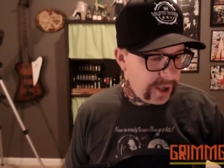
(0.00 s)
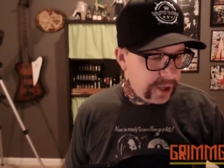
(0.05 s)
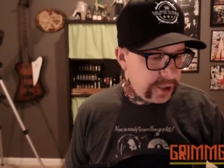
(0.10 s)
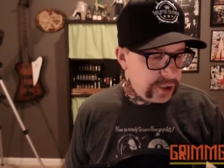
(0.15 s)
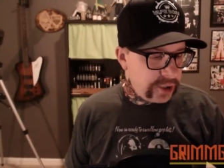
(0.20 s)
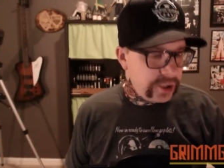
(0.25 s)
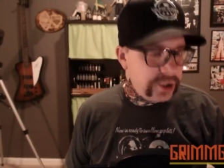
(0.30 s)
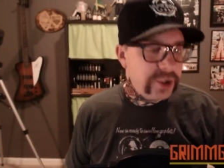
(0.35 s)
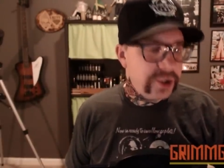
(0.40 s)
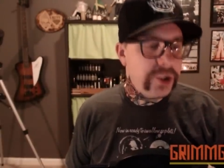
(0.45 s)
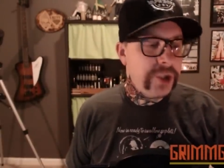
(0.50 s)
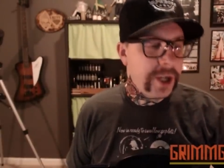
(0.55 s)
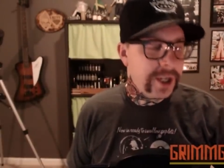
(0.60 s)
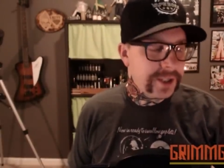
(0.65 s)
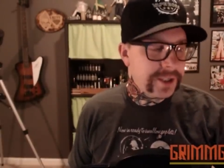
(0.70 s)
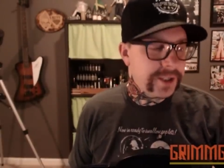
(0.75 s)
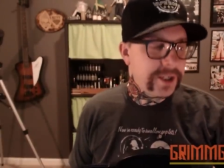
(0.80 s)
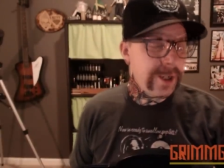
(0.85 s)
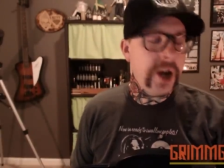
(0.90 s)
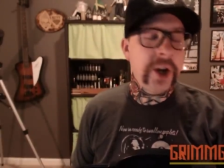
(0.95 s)
She's
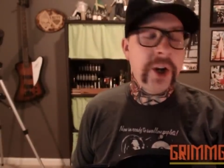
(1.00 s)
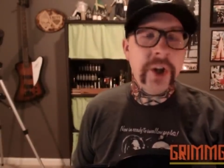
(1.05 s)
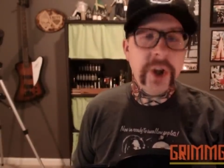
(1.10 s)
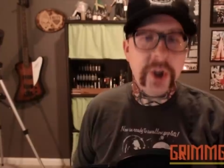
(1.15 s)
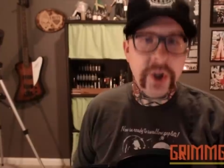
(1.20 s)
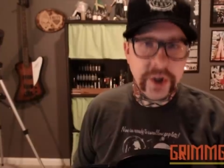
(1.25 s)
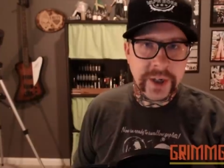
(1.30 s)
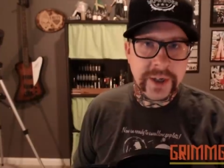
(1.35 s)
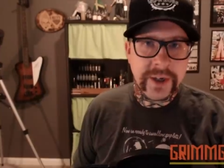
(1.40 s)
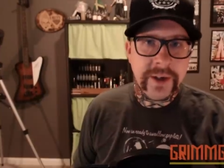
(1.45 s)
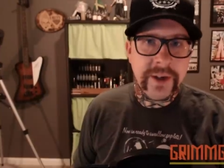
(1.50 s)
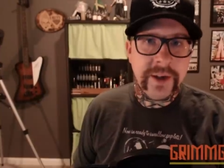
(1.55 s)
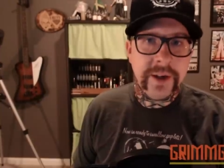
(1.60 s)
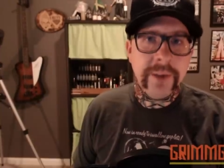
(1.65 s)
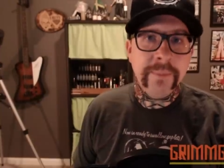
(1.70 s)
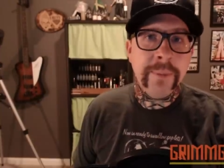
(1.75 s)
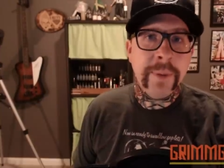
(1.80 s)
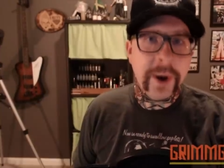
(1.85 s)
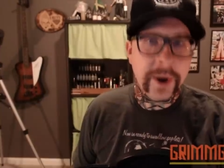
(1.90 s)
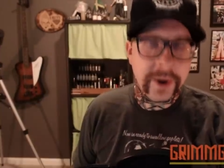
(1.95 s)
just a good
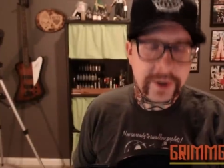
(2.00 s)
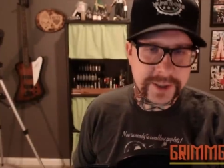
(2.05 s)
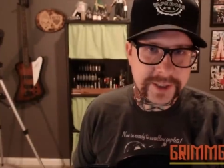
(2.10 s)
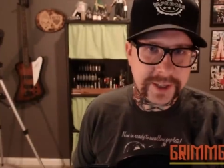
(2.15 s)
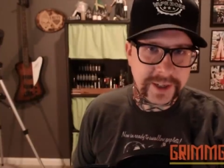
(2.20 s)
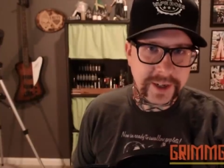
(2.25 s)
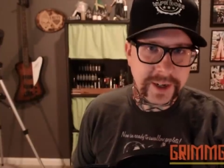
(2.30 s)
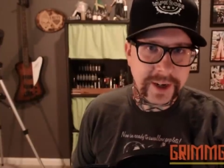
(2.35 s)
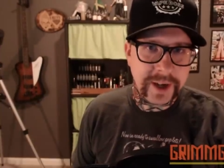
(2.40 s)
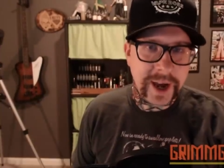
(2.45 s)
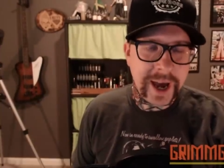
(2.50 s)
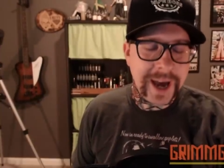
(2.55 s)
person.